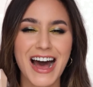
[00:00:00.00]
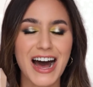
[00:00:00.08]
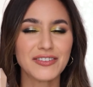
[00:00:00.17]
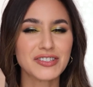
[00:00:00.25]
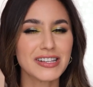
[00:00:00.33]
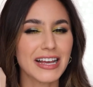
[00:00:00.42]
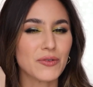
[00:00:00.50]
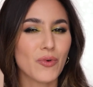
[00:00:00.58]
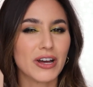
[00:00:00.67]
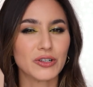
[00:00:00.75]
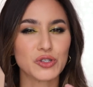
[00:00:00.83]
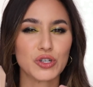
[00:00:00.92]
After like
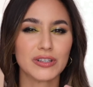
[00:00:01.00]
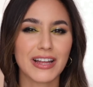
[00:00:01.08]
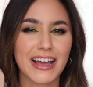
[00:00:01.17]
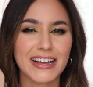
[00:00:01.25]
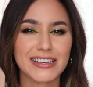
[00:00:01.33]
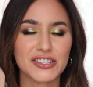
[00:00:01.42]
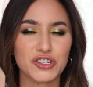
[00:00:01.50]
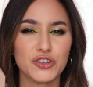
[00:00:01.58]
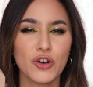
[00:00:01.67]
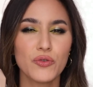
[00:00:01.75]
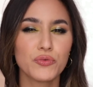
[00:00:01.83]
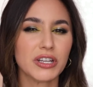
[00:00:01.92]
one or two layers, you're
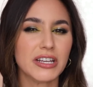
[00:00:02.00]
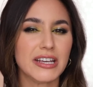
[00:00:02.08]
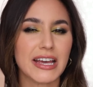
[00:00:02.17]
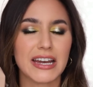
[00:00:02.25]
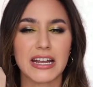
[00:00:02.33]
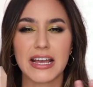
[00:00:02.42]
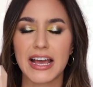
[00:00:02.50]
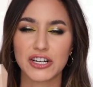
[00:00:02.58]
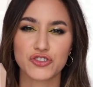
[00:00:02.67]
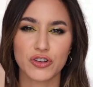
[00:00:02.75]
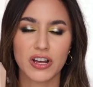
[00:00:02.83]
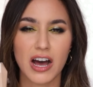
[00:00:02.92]
not really getting
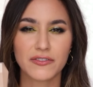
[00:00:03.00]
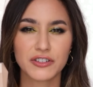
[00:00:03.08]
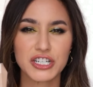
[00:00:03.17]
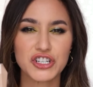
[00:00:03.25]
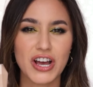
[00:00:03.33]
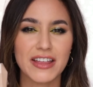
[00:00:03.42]
extra coverage.